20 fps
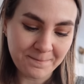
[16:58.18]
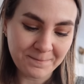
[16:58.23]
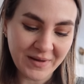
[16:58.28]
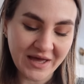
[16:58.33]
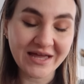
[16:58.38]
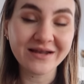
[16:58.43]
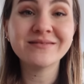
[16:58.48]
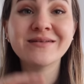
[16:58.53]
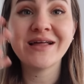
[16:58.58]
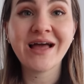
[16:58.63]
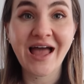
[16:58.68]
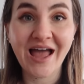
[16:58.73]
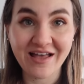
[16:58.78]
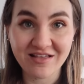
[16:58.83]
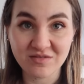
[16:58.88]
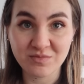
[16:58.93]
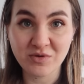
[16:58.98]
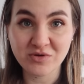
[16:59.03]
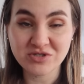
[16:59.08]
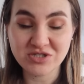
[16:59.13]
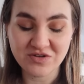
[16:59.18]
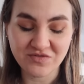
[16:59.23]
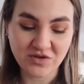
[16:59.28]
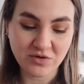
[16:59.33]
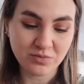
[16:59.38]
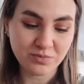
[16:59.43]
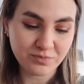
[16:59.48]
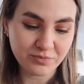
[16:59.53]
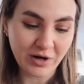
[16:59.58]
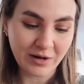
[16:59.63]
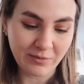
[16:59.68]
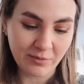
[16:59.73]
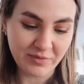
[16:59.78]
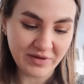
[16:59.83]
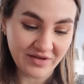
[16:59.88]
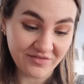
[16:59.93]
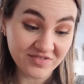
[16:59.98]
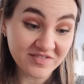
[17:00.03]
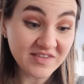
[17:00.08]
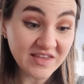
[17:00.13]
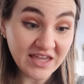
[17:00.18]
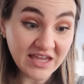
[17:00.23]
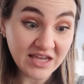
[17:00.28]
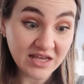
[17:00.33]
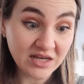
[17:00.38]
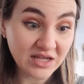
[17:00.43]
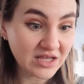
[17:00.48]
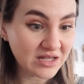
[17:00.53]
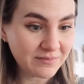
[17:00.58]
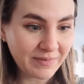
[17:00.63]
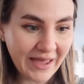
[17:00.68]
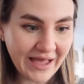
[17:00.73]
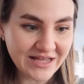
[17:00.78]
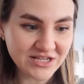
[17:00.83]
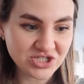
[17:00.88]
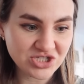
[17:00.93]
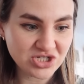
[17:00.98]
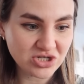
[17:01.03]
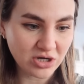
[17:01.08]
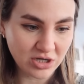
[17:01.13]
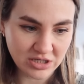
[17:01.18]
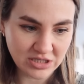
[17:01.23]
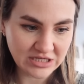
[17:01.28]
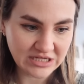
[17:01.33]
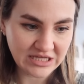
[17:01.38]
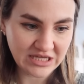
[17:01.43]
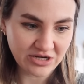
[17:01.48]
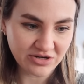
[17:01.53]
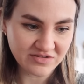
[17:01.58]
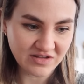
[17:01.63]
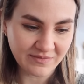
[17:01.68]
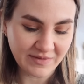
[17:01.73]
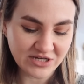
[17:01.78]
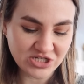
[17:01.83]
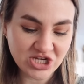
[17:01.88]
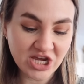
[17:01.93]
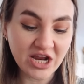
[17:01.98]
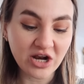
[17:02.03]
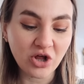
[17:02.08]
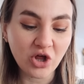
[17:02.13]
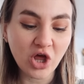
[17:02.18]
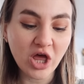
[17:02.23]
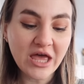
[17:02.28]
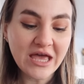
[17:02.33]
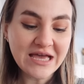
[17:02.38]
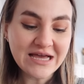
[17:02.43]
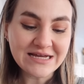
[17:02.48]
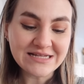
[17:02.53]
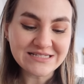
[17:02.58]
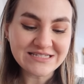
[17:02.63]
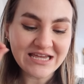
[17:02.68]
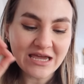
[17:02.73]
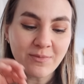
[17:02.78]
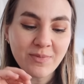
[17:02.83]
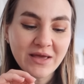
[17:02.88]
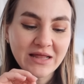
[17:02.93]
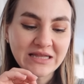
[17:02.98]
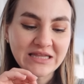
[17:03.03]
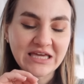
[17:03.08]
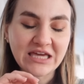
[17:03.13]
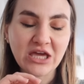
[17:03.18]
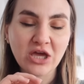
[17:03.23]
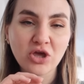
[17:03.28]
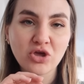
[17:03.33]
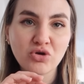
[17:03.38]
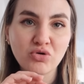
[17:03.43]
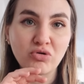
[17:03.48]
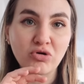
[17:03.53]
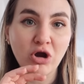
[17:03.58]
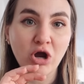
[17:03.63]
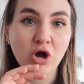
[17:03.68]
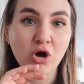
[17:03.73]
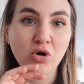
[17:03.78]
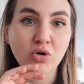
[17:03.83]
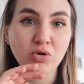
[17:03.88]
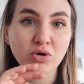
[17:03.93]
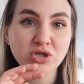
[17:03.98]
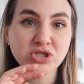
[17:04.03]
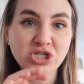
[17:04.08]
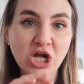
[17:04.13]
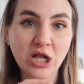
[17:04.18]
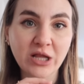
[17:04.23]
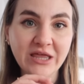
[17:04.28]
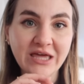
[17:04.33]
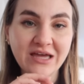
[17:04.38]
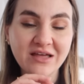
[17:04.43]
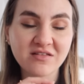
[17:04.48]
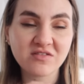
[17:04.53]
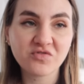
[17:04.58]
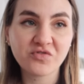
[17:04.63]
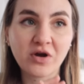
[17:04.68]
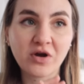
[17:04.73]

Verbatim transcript: but as most of you probably have seen in past gardening years on my channel, typically you grow dahlias